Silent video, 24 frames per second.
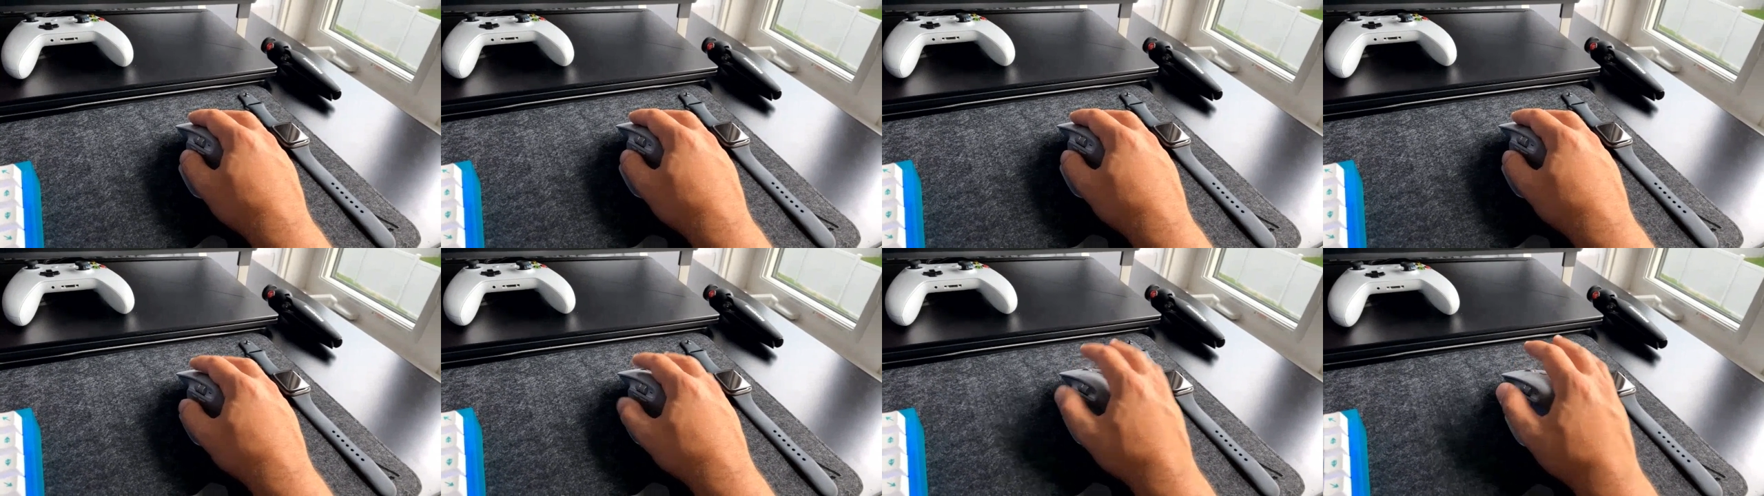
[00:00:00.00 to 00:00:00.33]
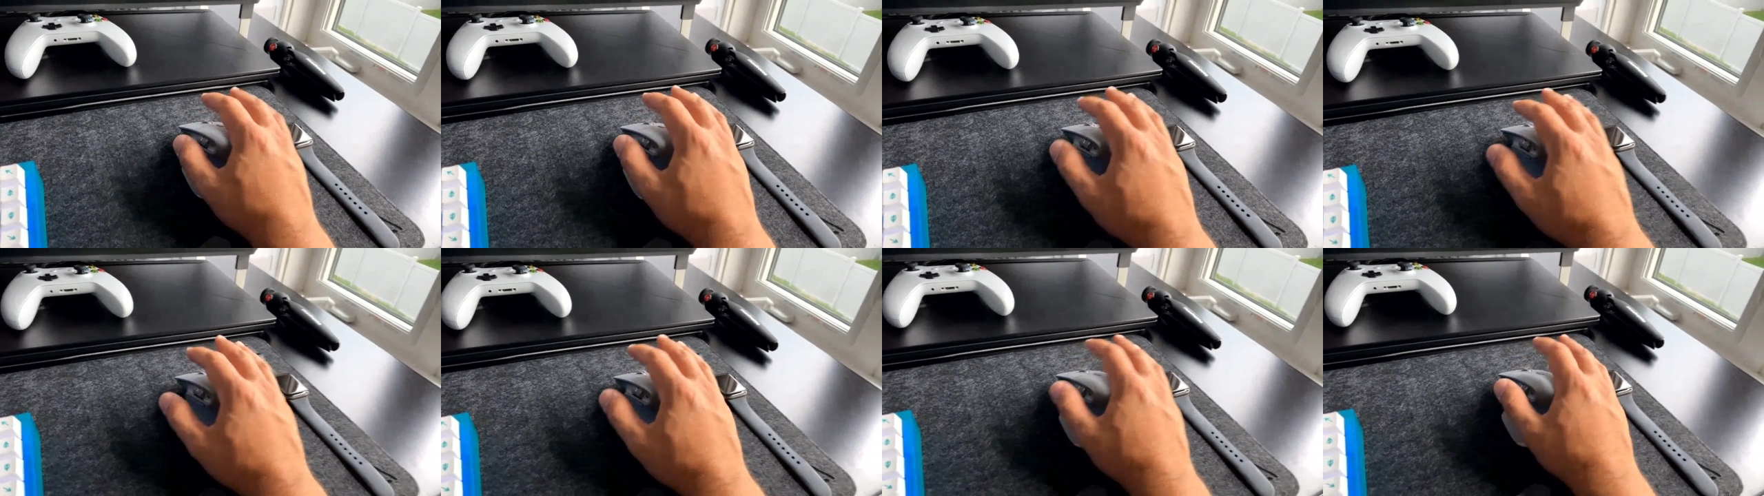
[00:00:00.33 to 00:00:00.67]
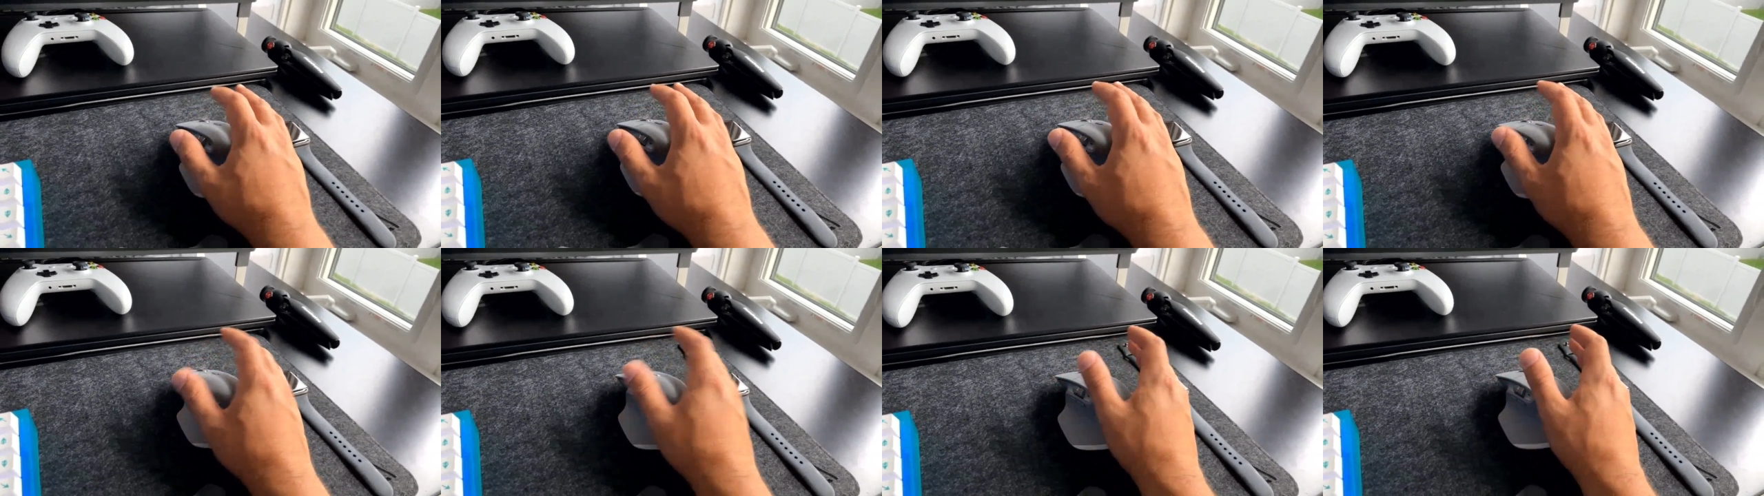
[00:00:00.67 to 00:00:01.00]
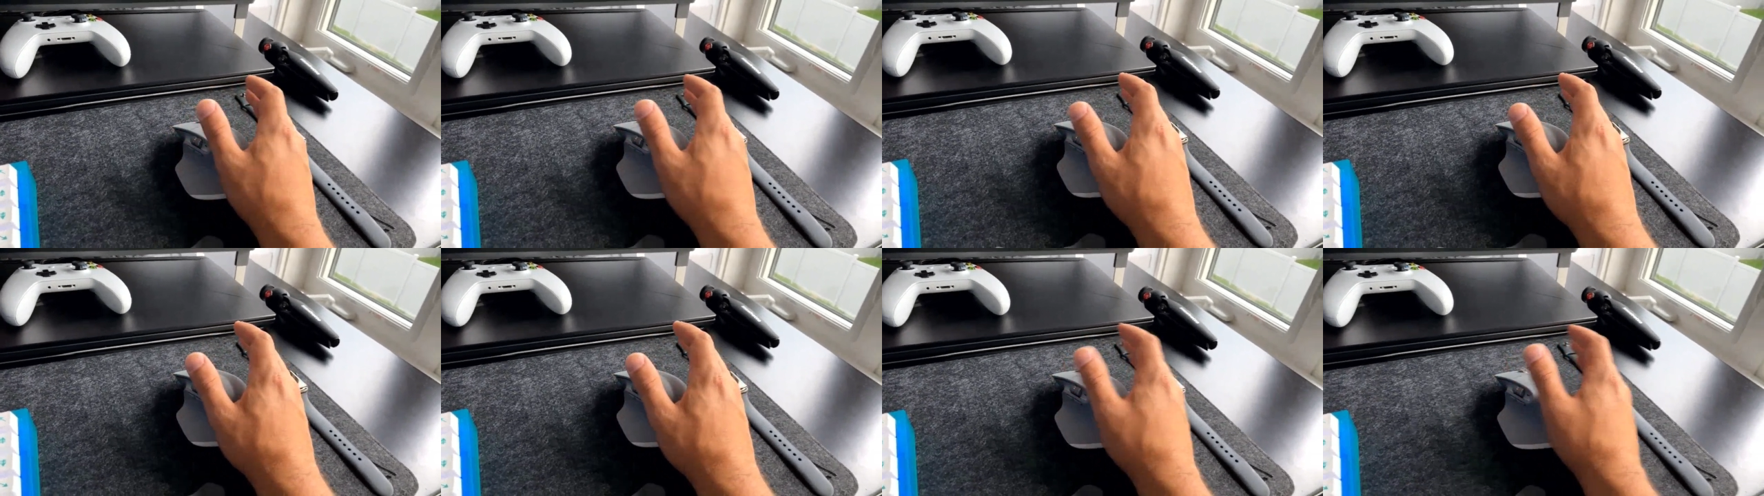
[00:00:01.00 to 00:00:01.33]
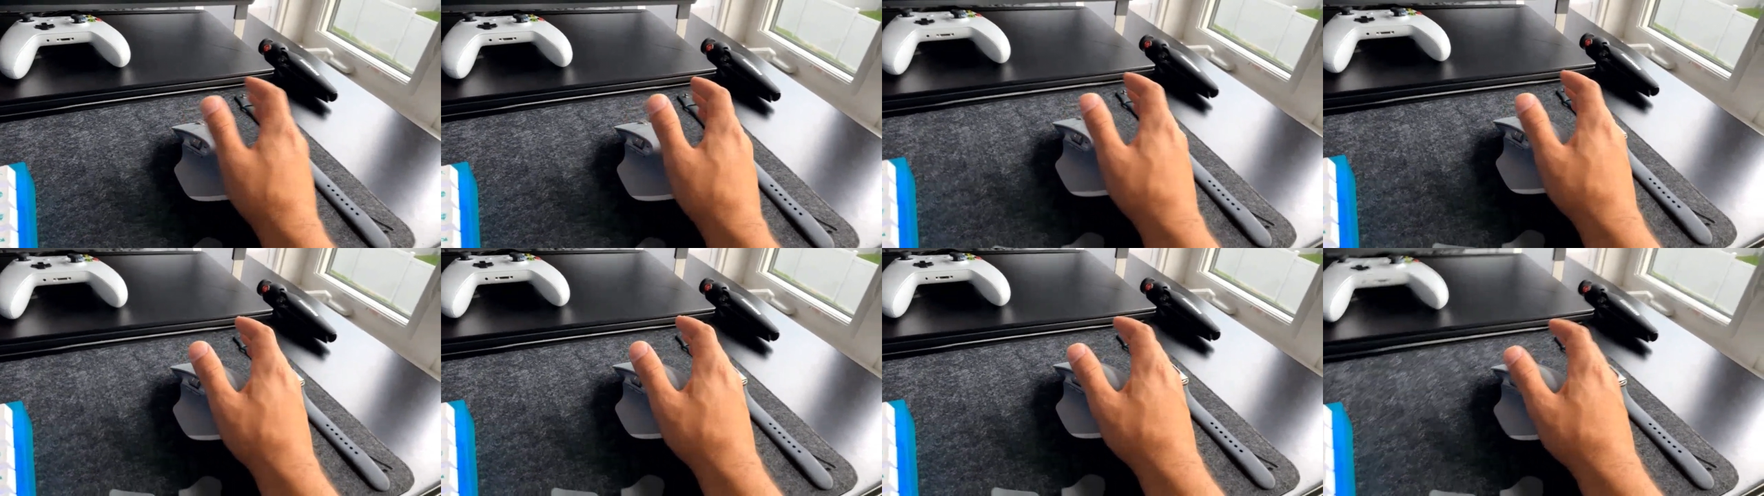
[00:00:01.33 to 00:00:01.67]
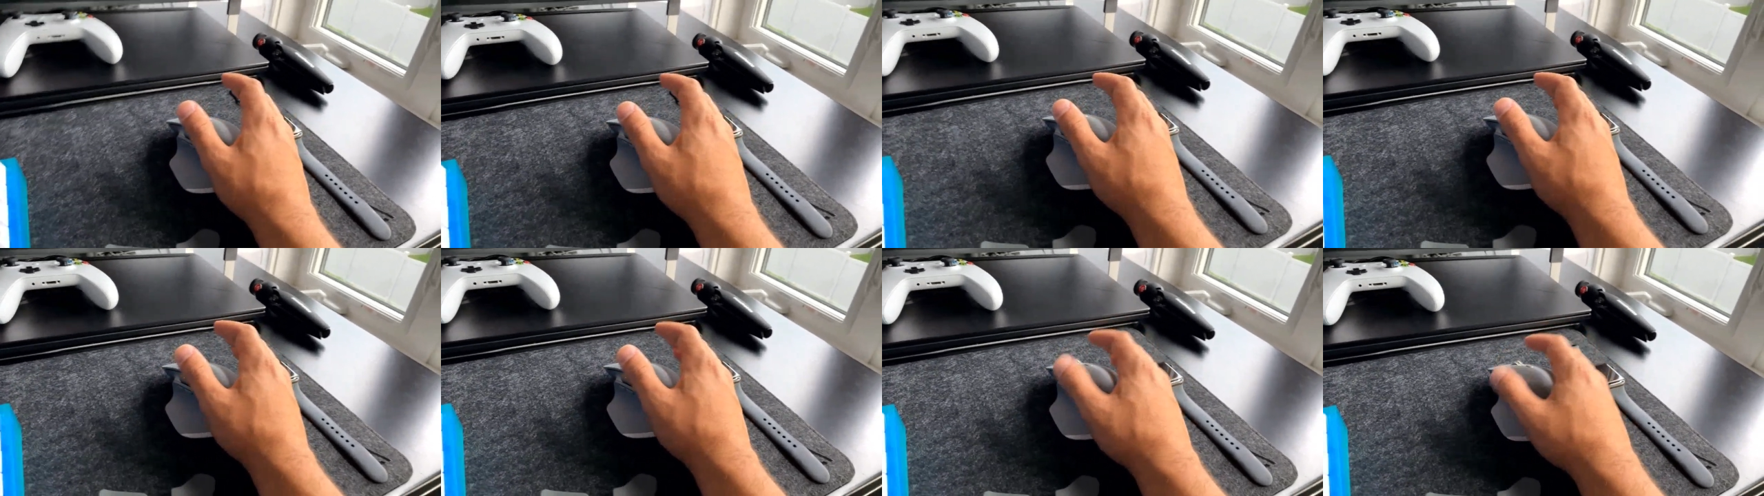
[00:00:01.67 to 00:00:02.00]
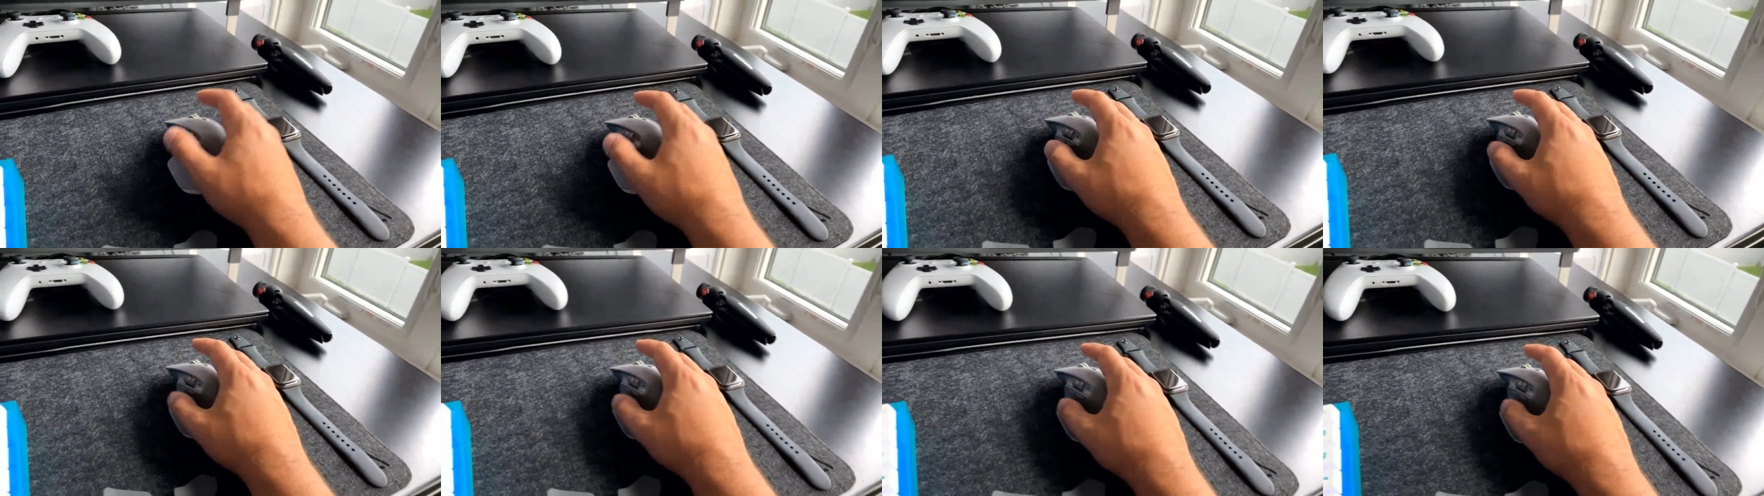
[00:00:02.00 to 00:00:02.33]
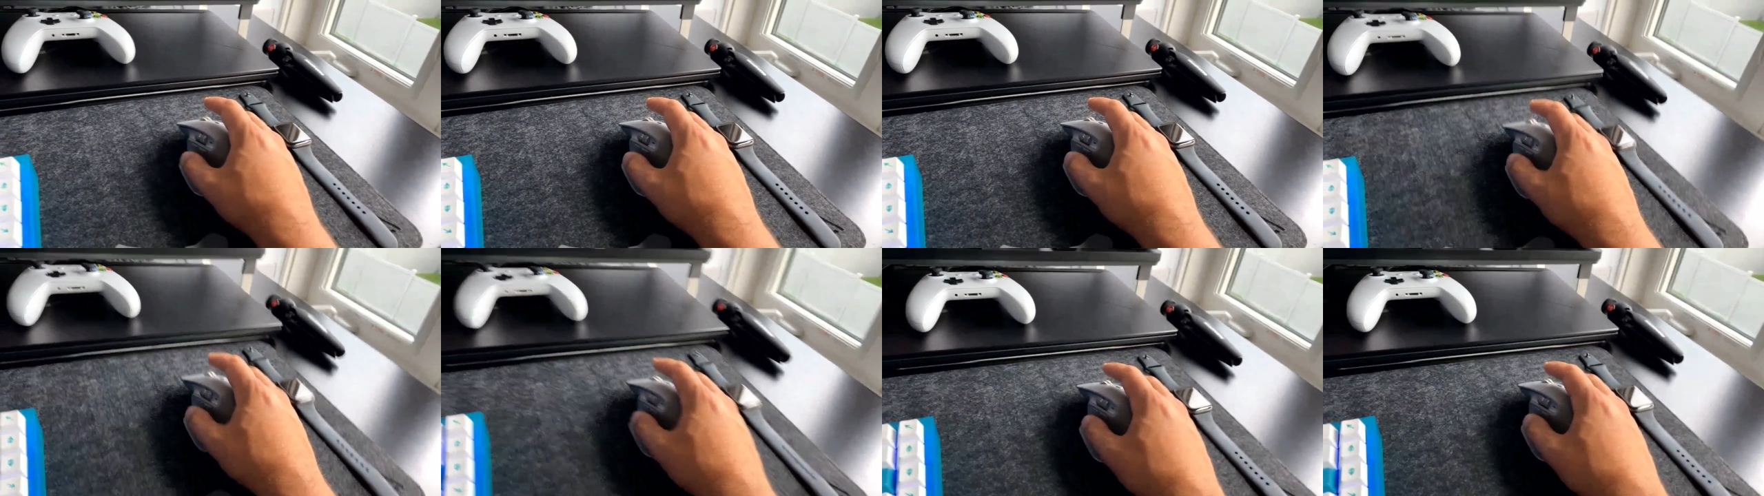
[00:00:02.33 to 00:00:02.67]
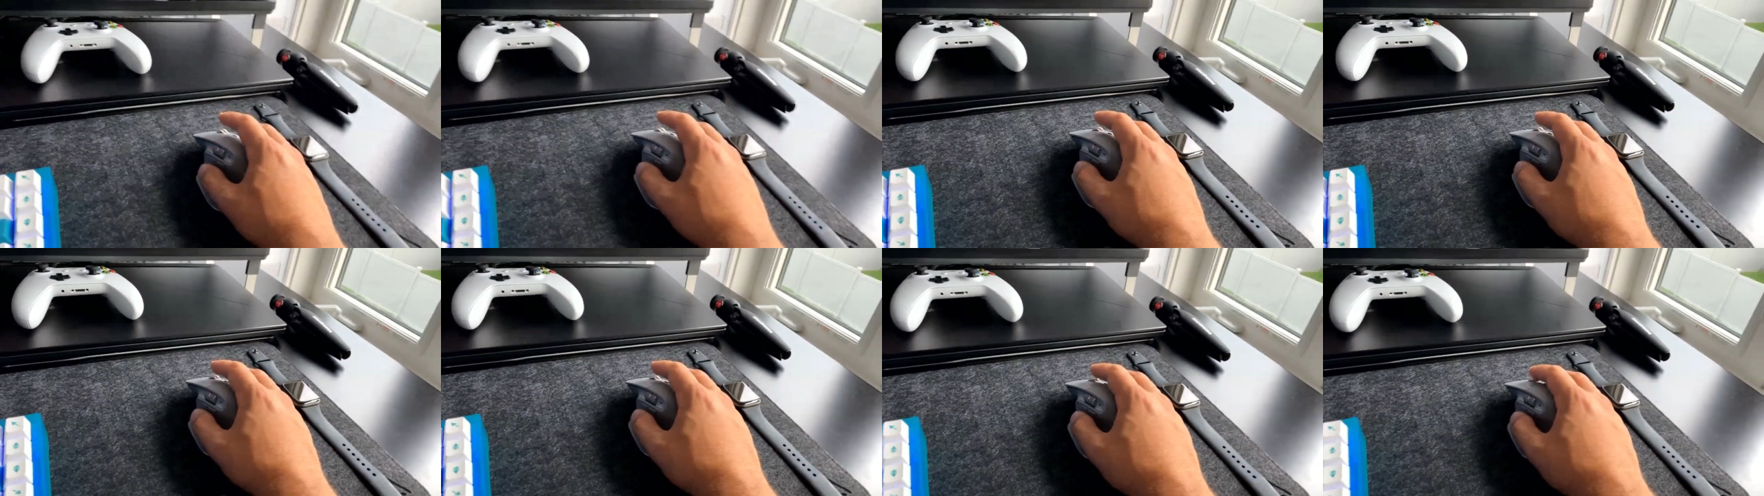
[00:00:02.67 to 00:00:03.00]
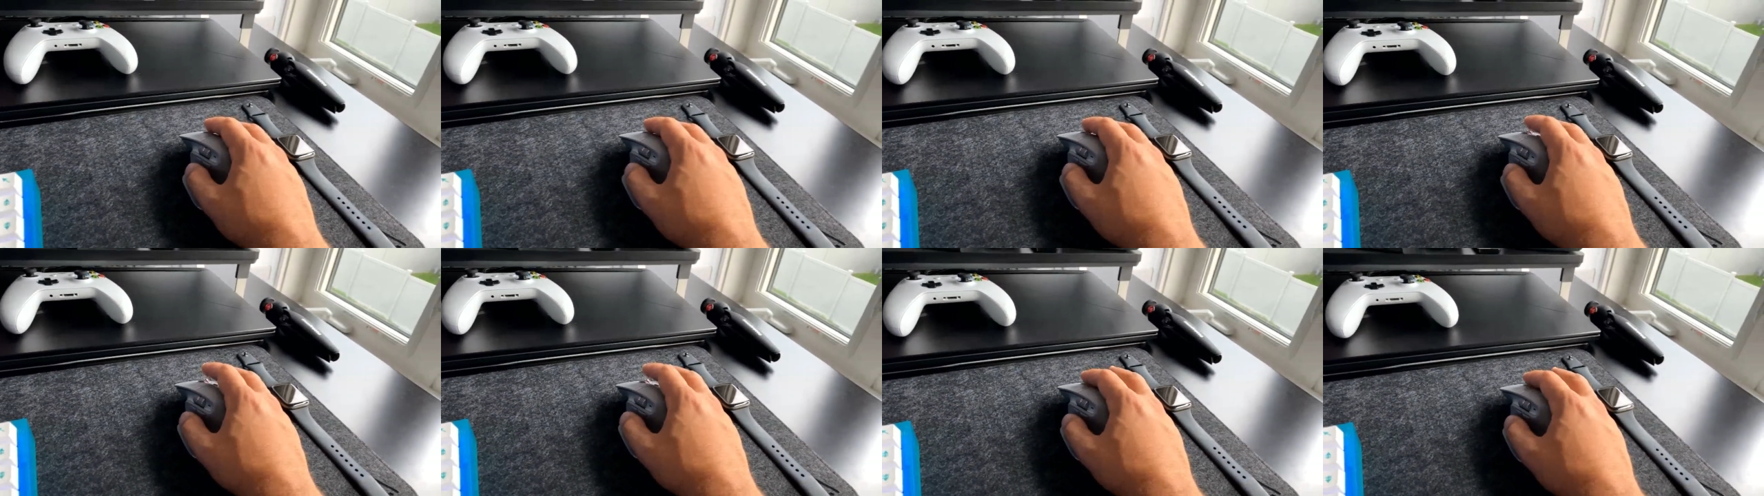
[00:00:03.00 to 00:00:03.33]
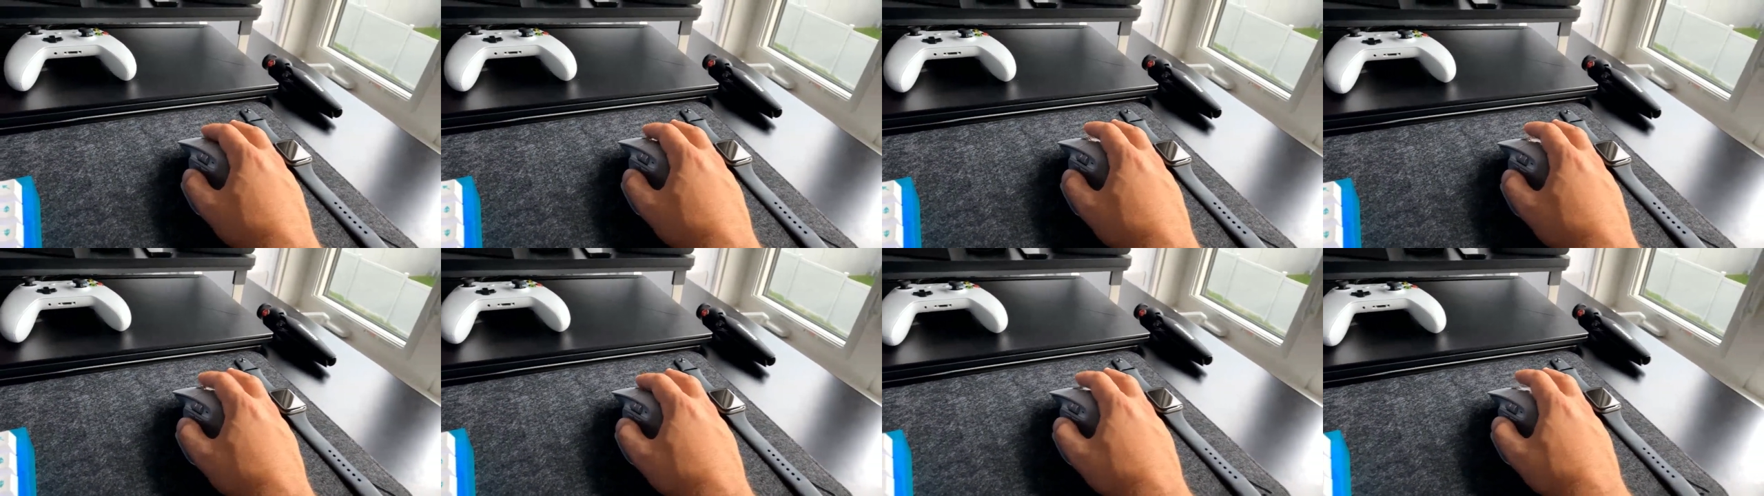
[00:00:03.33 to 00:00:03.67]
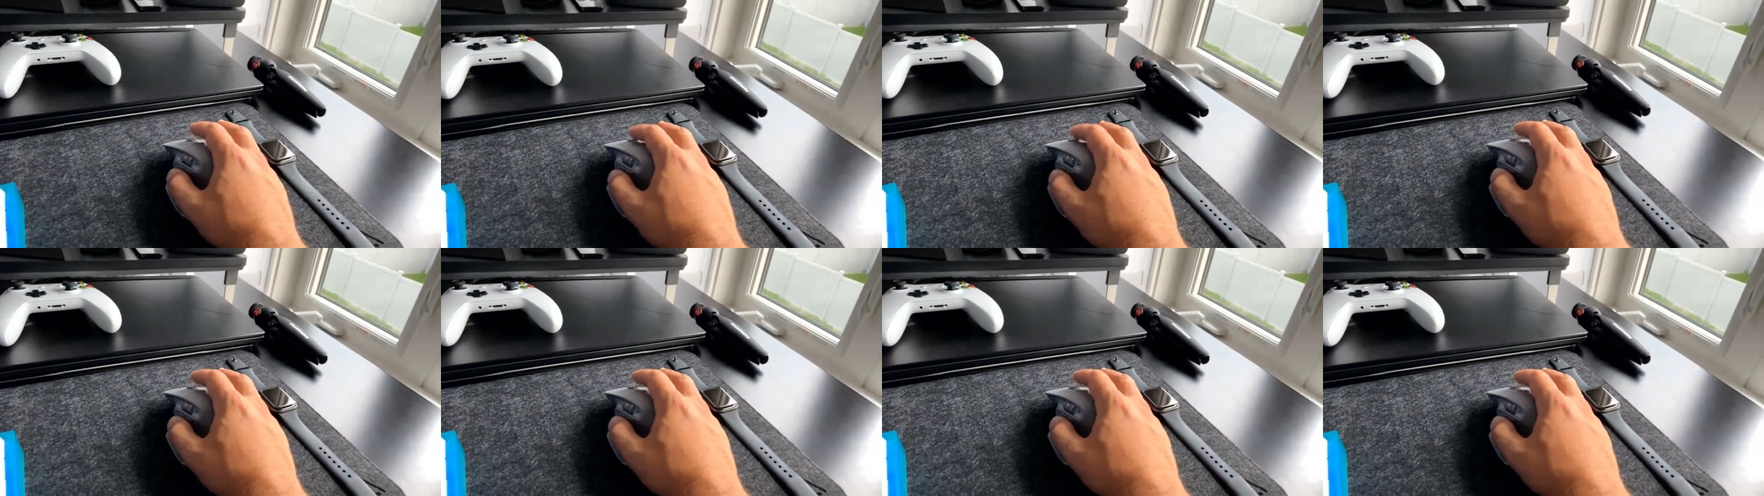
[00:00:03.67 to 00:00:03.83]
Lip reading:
[unreadable: no face in view]